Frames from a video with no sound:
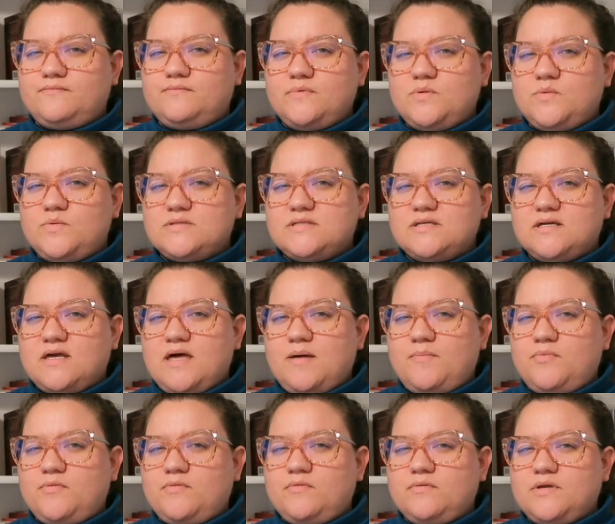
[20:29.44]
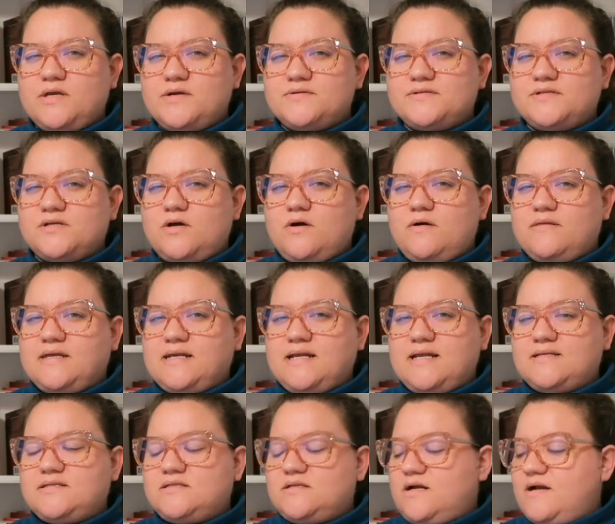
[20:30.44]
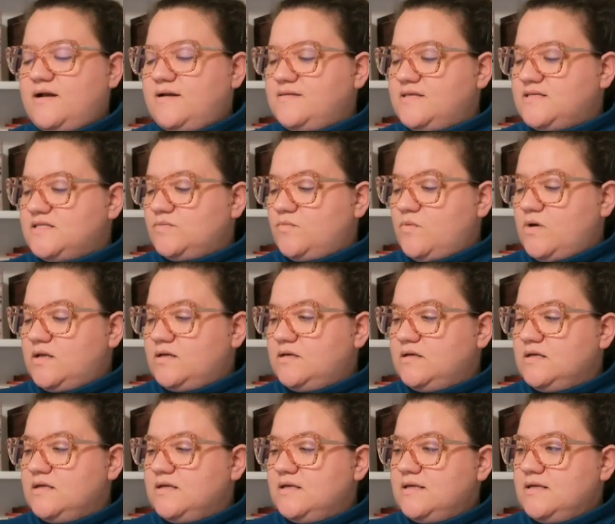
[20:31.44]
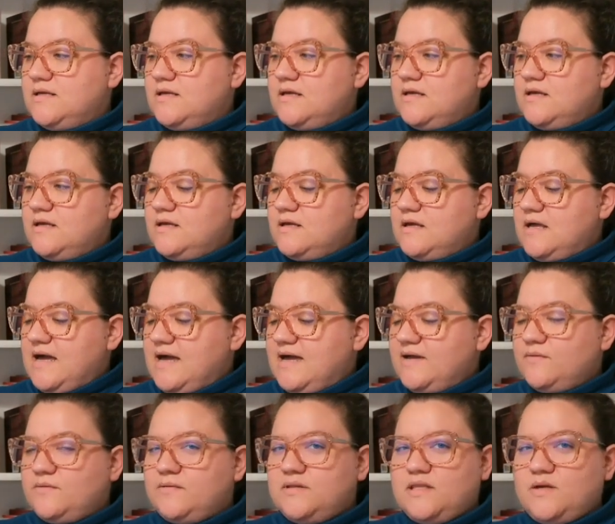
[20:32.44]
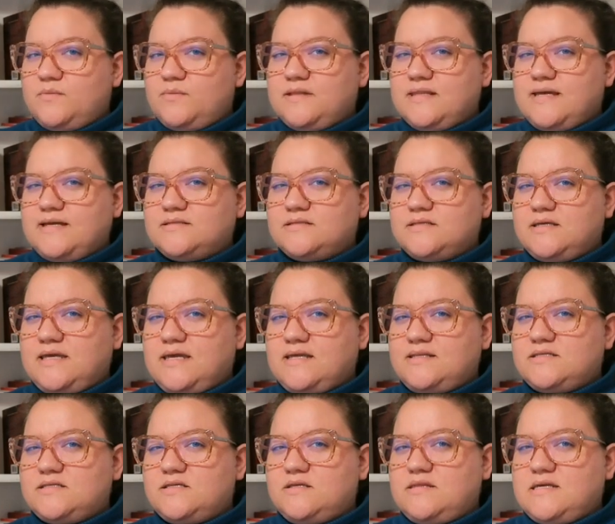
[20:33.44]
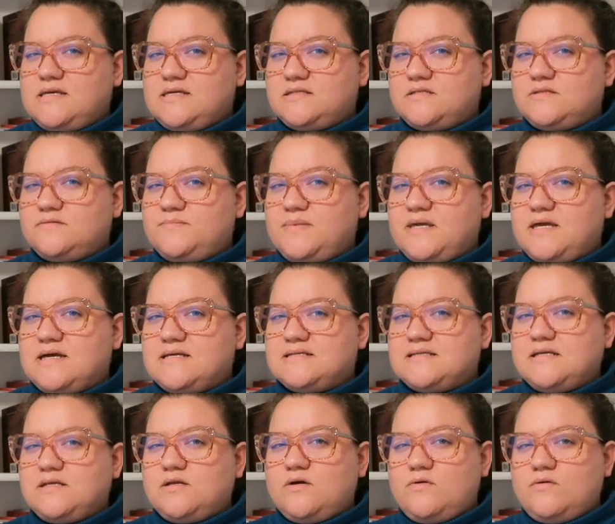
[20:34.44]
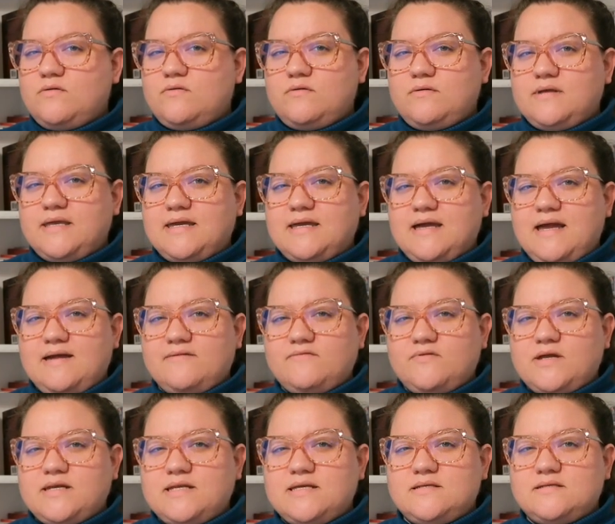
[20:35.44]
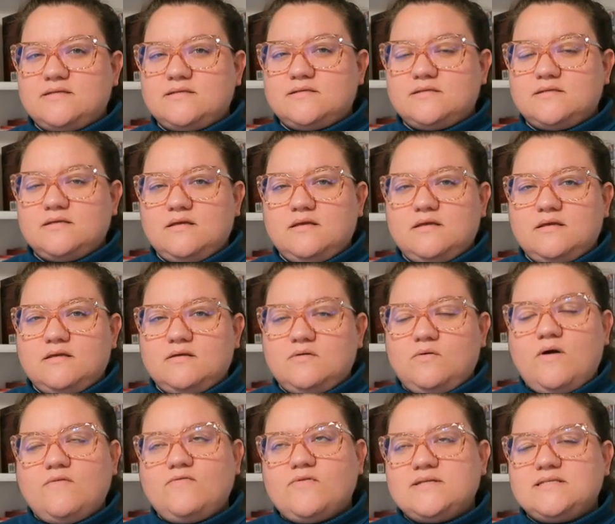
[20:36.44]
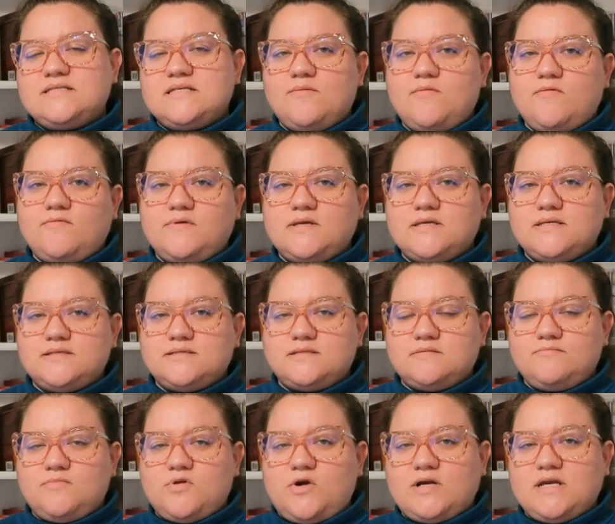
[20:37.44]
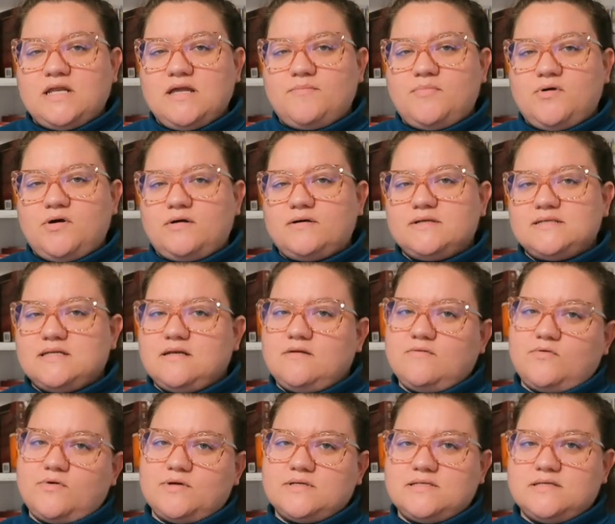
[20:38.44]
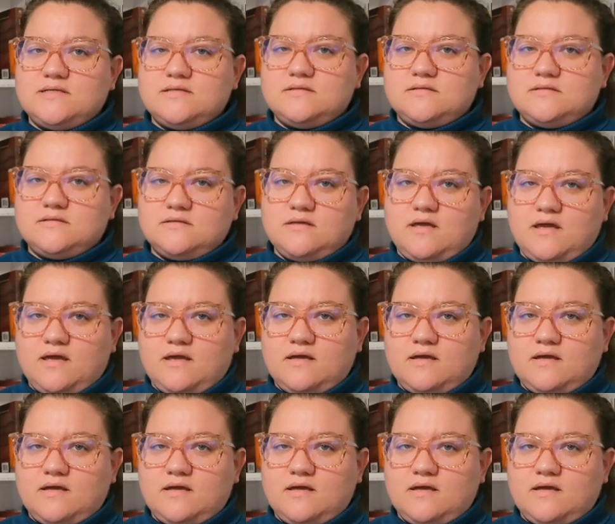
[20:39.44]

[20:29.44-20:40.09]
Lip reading: it was a couple years ago that I started this one. I really would like to get to this because I know, like, I've read some of his Narnia books, and of course his